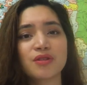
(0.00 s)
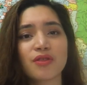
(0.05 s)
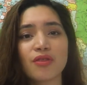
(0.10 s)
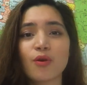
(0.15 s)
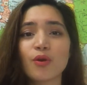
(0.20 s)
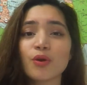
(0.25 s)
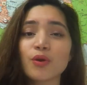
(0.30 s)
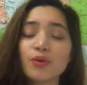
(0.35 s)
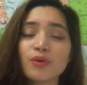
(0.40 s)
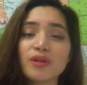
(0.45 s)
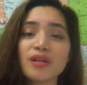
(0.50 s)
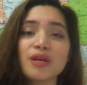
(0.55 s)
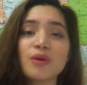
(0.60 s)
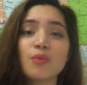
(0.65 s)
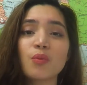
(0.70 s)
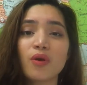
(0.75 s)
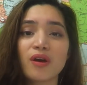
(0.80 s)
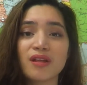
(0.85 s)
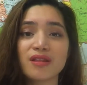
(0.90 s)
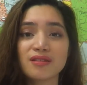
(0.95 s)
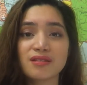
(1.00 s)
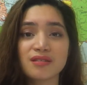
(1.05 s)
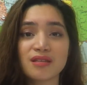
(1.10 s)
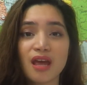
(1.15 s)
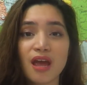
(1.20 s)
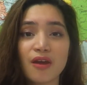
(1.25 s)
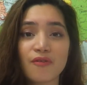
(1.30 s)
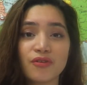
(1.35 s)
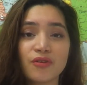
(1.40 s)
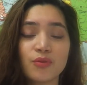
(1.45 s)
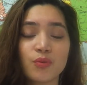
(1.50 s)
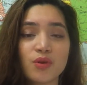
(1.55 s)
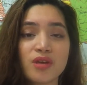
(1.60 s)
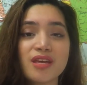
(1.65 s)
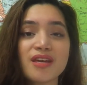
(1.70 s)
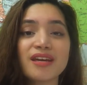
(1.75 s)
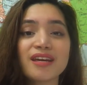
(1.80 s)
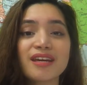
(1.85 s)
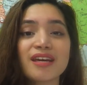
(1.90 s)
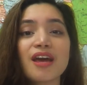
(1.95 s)
thoroughly once every
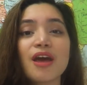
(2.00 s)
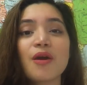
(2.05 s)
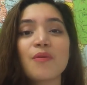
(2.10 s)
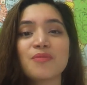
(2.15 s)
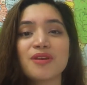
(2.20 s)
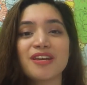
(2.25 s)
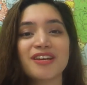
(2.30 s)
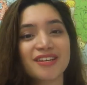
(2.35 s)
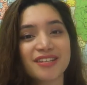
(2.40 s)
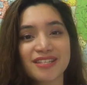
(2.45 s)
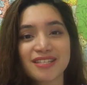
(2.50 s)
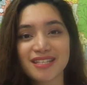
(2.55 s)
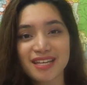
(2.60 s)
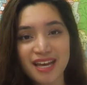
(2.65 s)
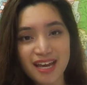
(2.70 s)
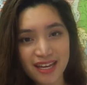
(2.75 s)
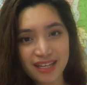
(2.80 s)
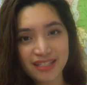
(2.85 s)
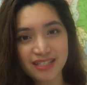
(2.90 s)
week because